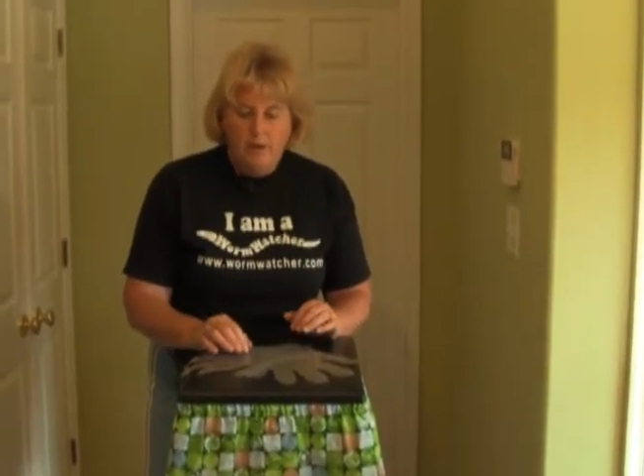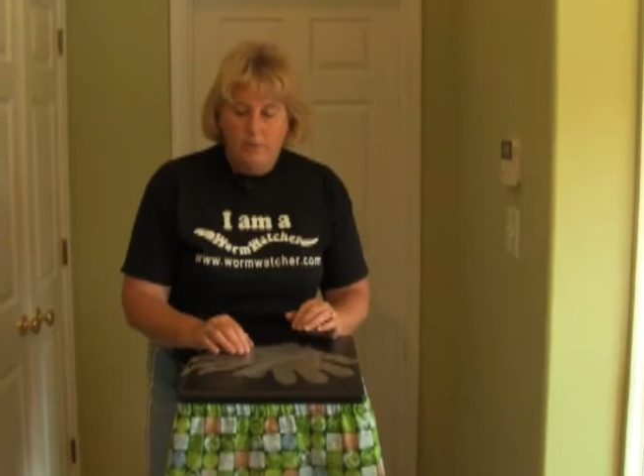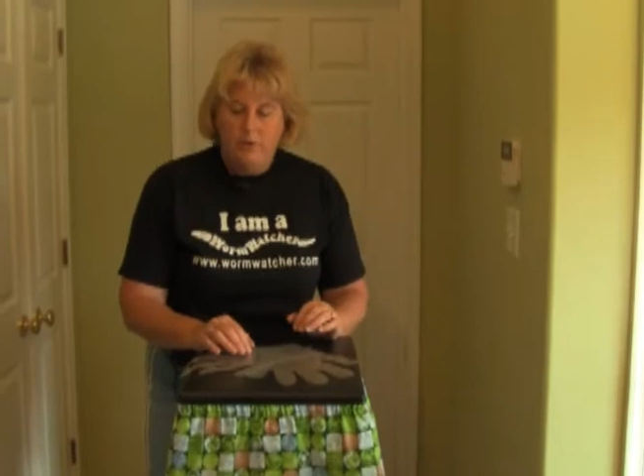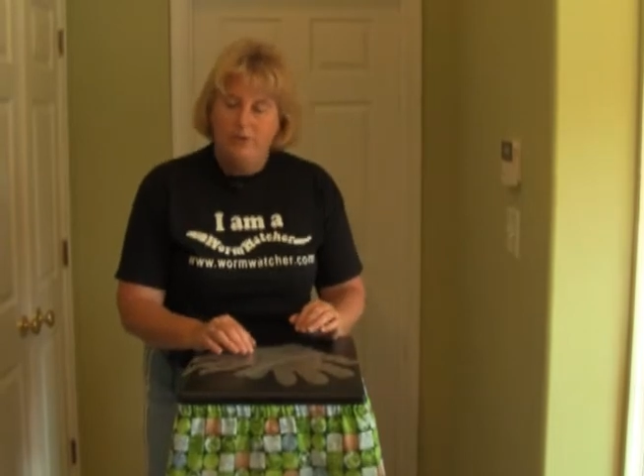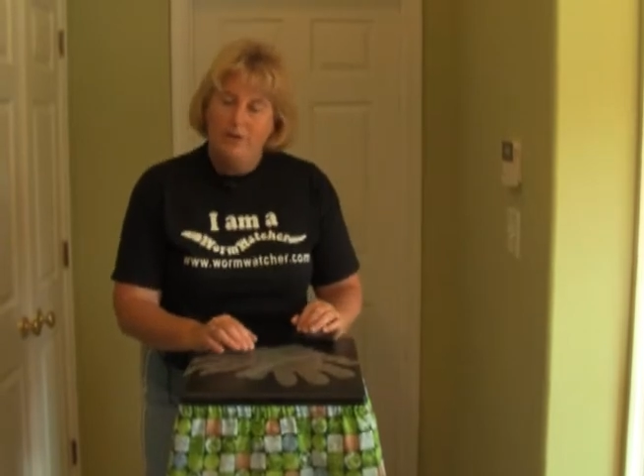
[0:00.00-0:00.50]

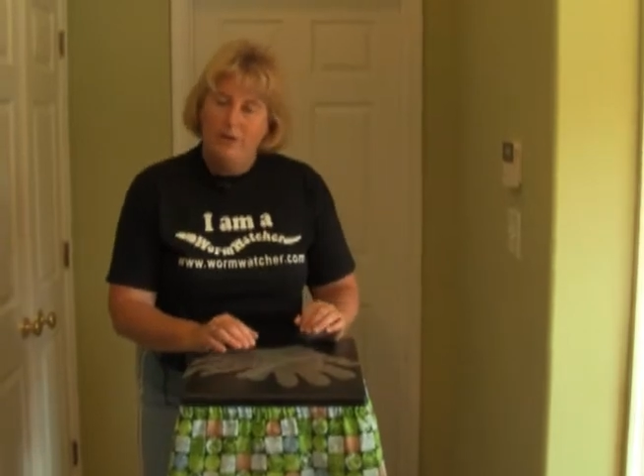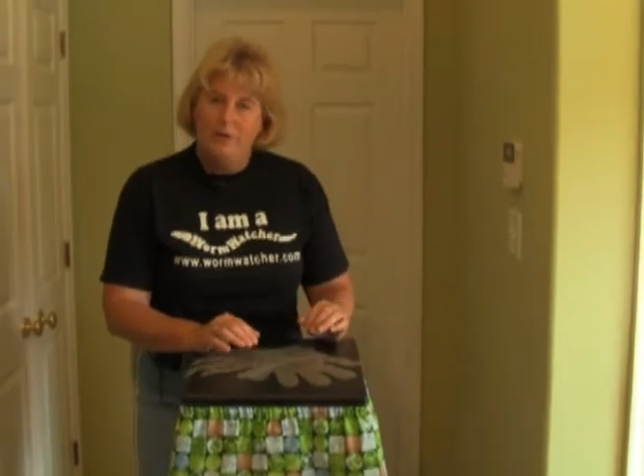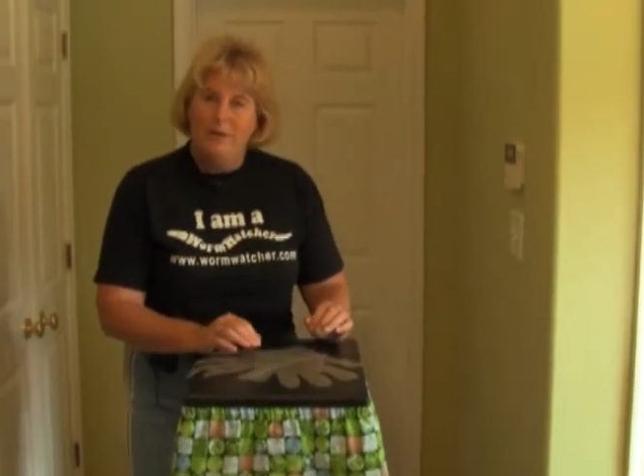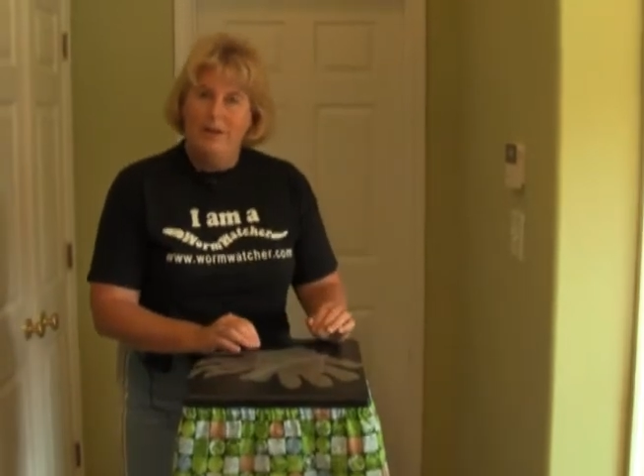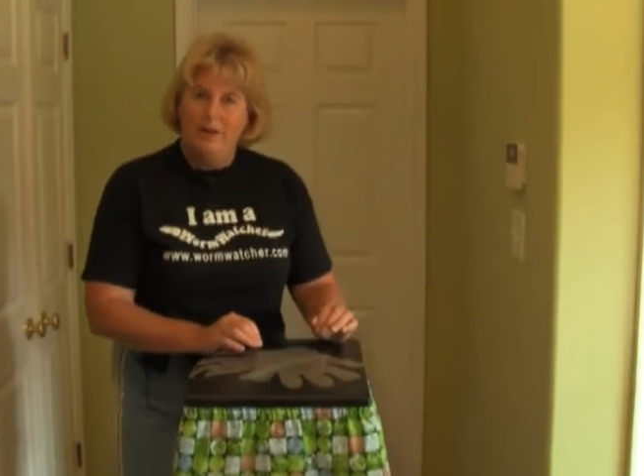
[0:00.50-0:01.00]
which is
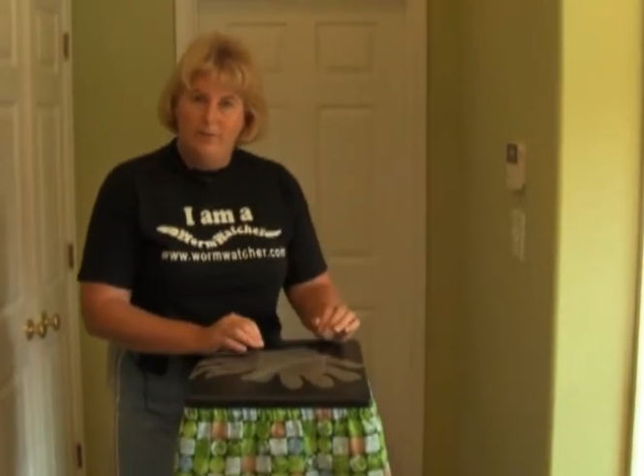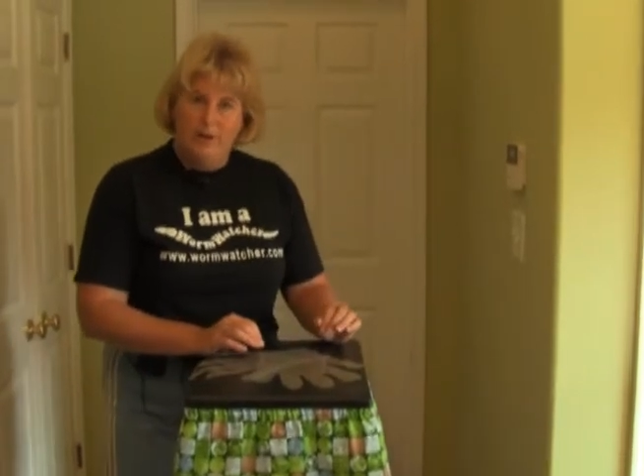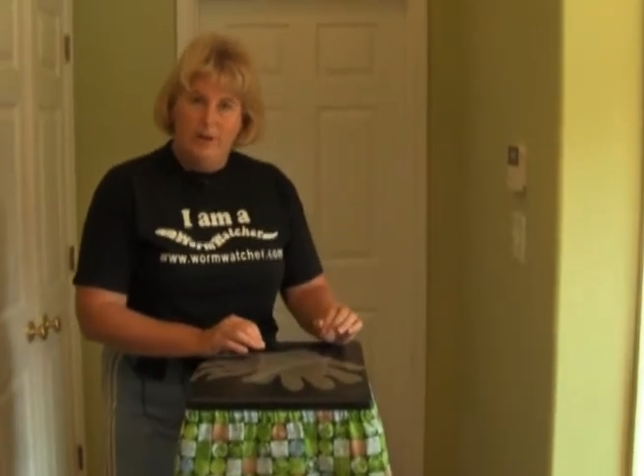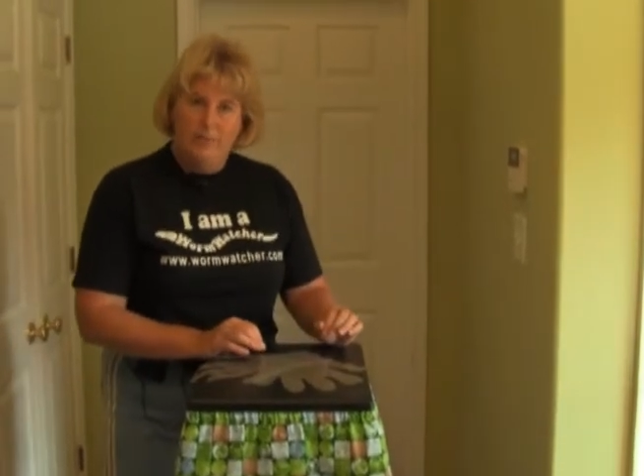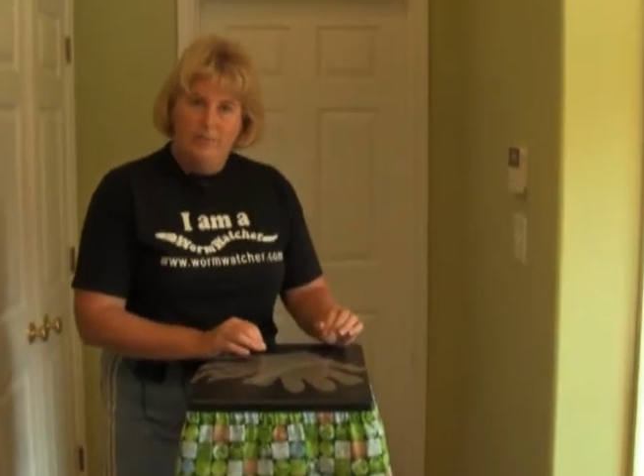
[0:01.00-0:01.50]
also kind of
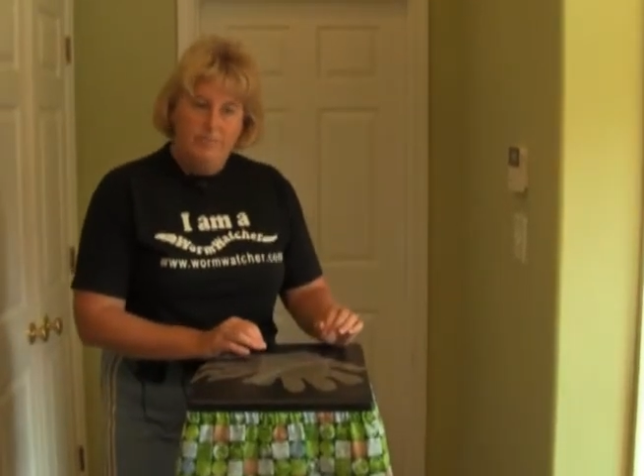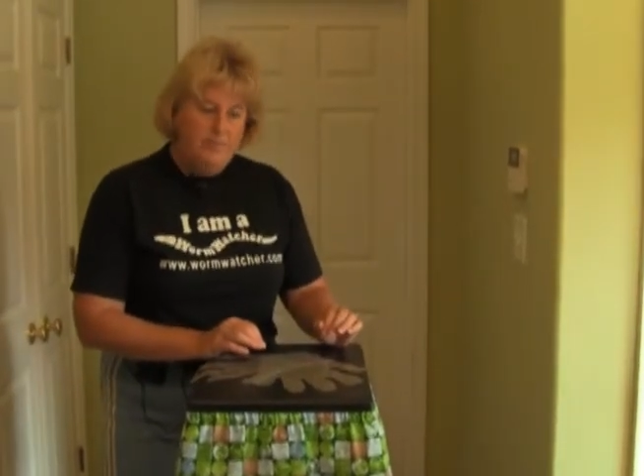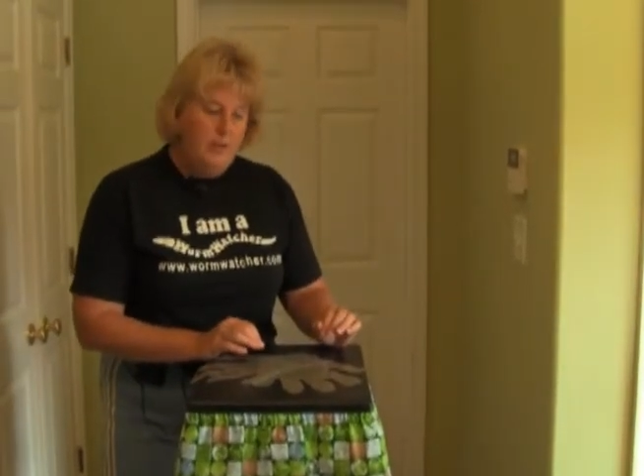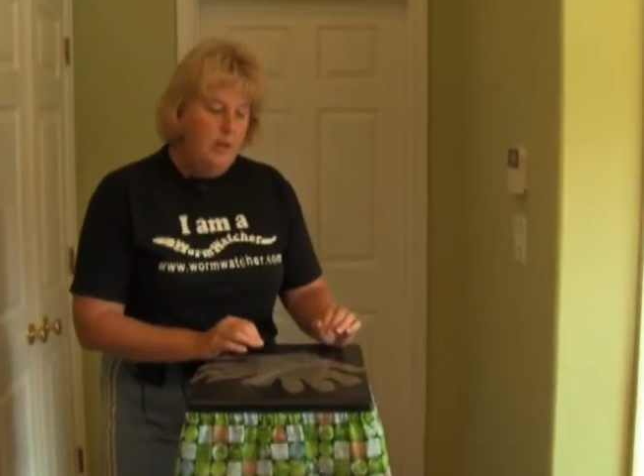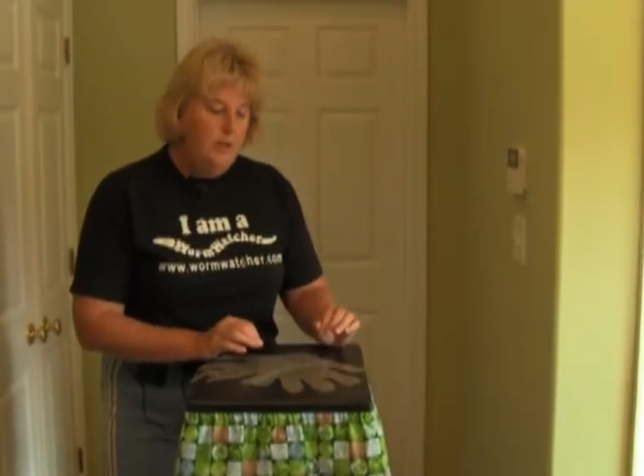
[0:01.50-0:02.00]
fun.
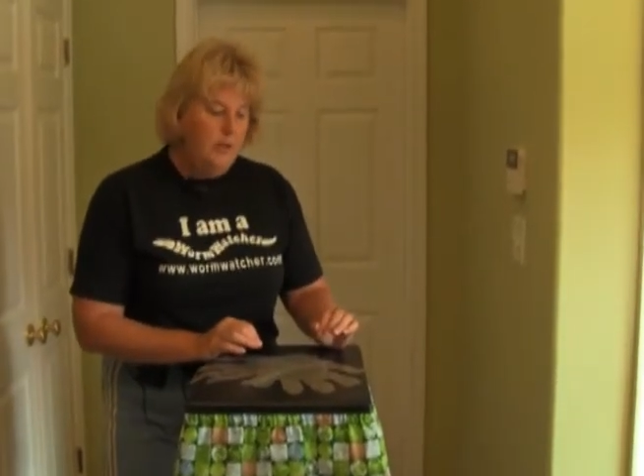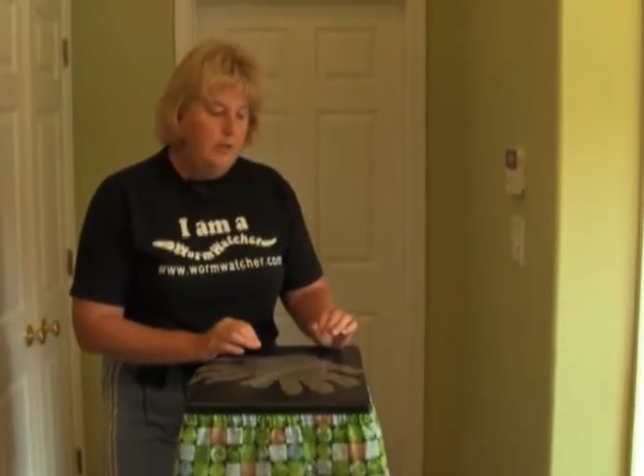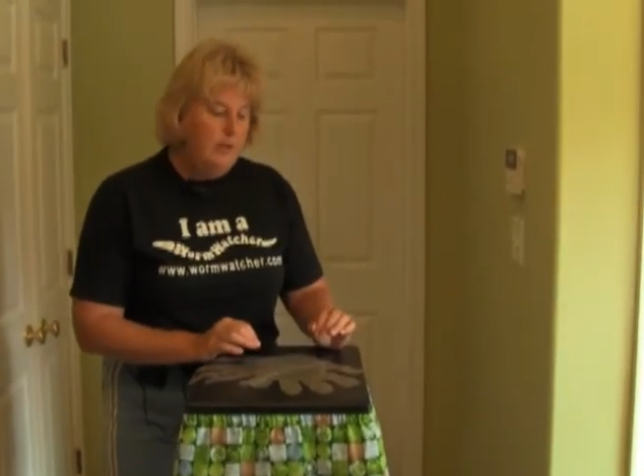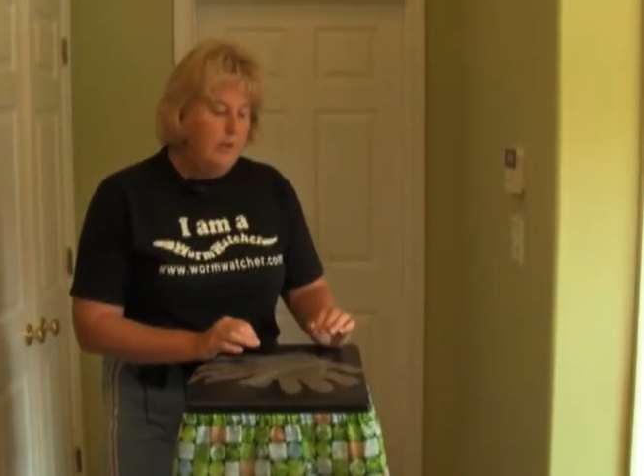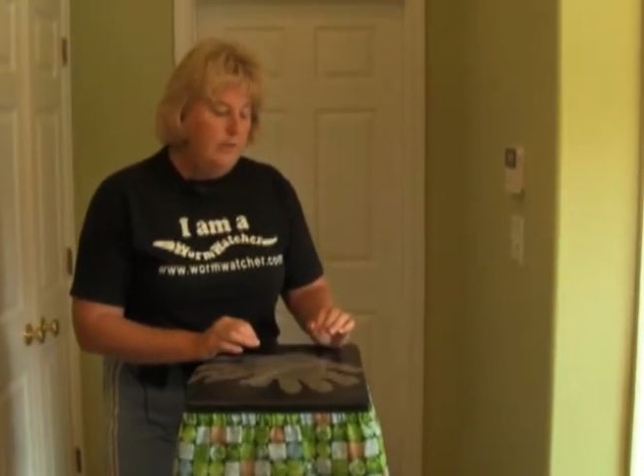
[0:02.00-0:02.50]

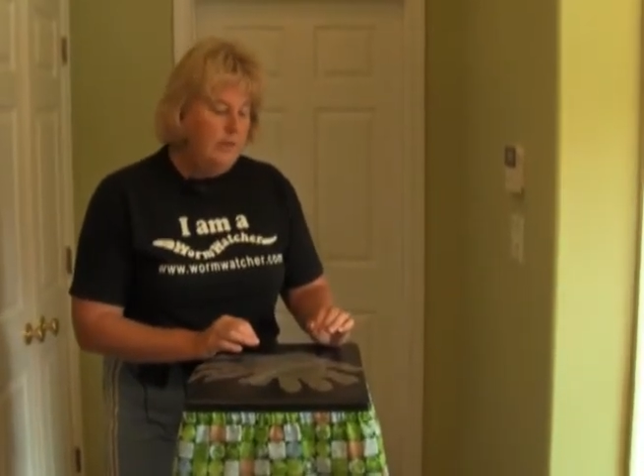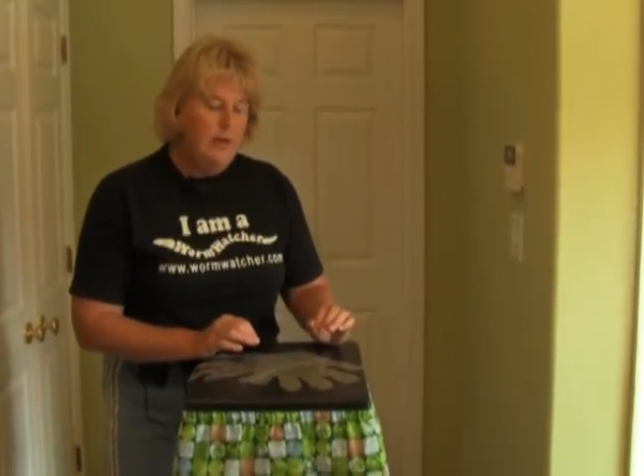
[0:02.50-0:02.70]
So definitely